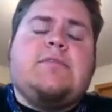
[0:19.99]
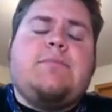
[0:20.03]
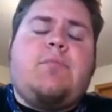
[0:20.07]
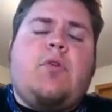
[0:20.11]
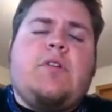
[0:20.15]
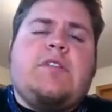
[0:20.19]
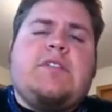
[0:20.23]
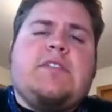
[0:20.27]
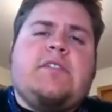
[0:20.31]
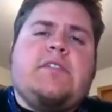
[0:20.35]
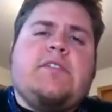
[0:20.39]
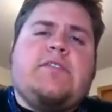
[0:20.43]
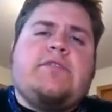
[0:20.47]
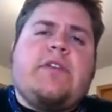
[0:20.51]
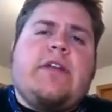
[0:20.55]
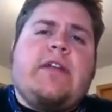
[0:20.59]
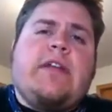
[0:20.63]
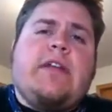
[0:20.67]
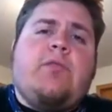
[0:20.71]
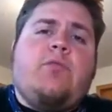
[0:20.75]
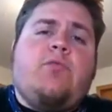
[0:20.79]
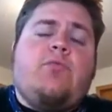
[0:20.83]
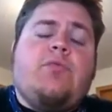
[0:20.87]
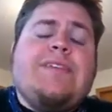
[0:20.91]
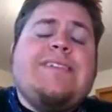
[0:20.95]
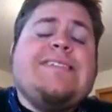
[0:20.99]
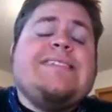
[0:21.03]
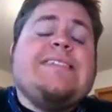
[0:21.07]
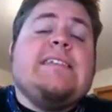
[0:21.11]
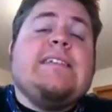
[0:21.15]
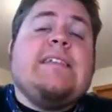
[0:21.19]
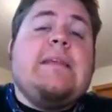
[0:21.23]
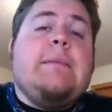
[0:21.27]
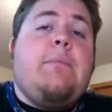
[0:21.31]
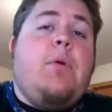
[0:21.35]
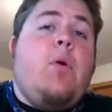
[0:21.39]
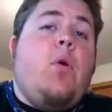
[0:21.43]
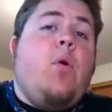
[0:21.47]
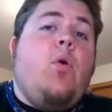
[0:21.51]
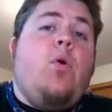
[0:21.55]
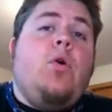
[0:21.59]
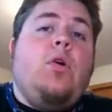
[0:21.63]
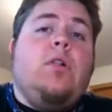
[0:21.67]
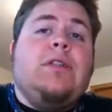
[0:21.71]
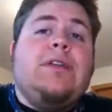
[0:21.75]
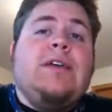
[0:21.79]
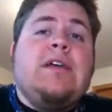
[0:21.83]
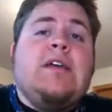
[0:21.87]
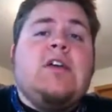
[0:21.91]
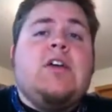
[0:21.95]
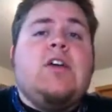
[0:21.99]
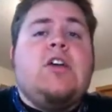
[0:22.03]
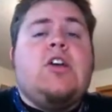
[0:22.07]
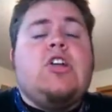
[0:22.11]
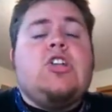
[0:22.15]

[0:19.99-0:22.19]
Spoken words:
Sports Illustrated recently polled